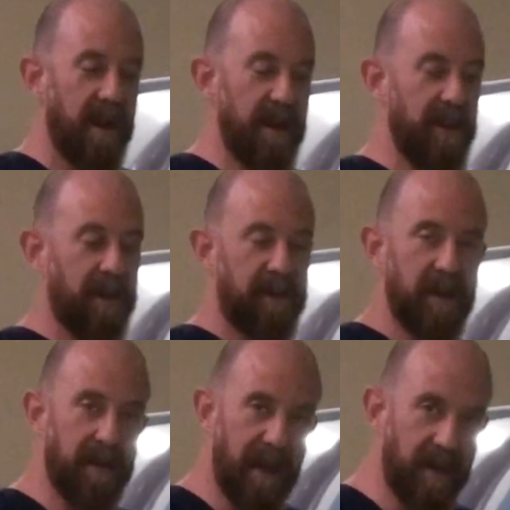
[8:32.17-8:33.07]
and it
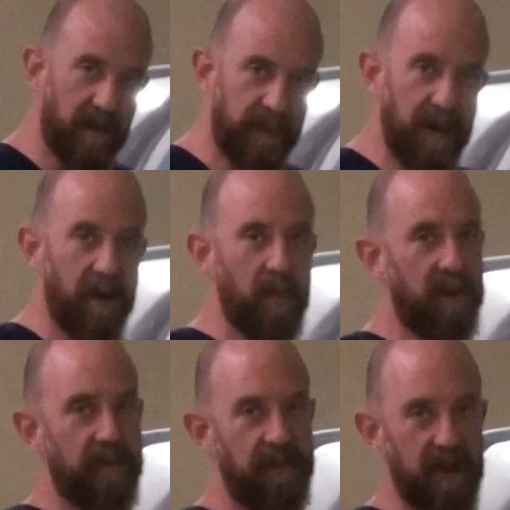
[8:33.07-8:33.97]
can interfere
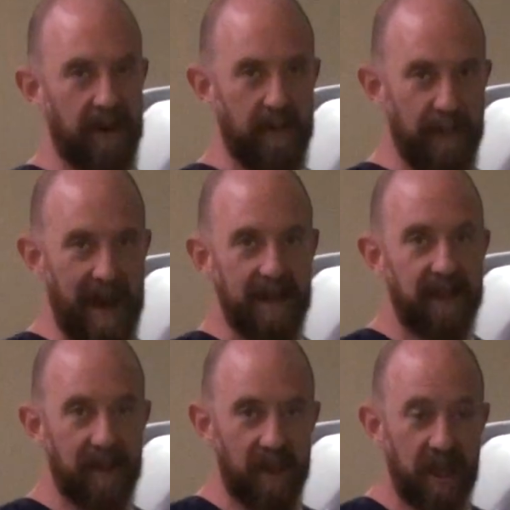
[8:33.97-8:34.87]
with the fit of the
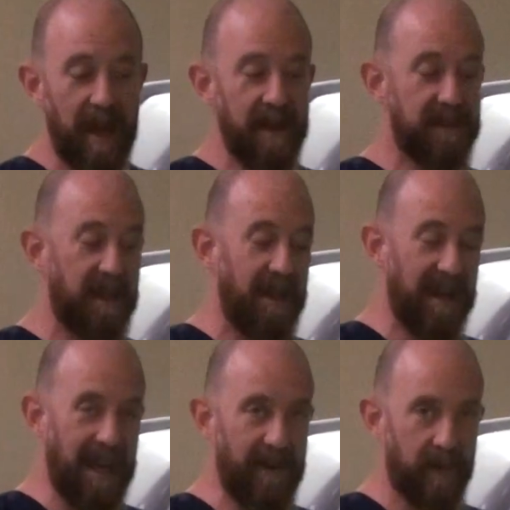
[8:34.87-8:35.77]
mask in the chest
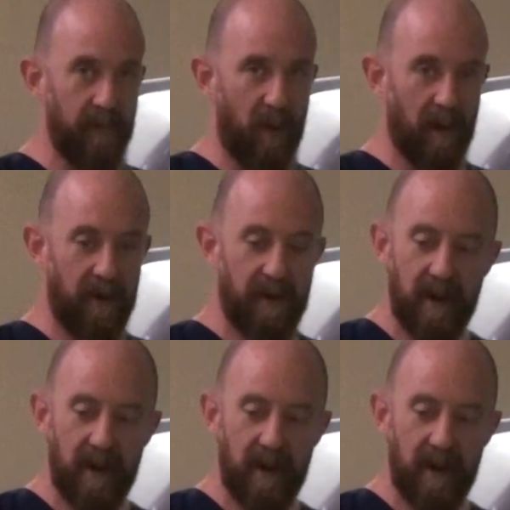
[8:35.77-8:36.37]
even more.